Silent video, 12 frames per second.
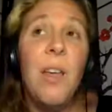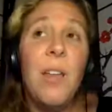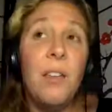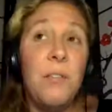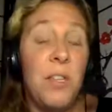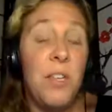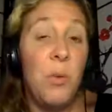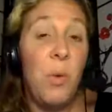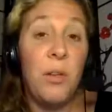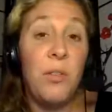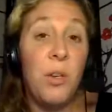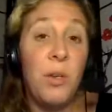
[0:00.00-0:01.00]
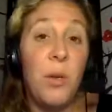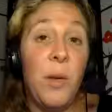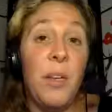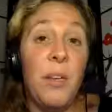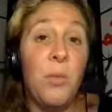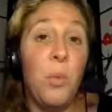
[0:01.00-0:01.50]
The other thing you want to do
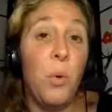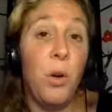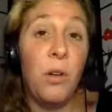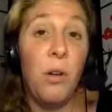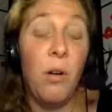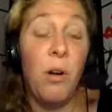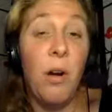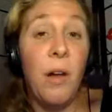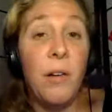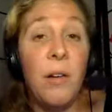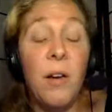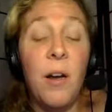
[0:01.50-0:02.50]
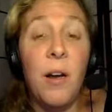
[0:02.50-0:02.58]
is work on,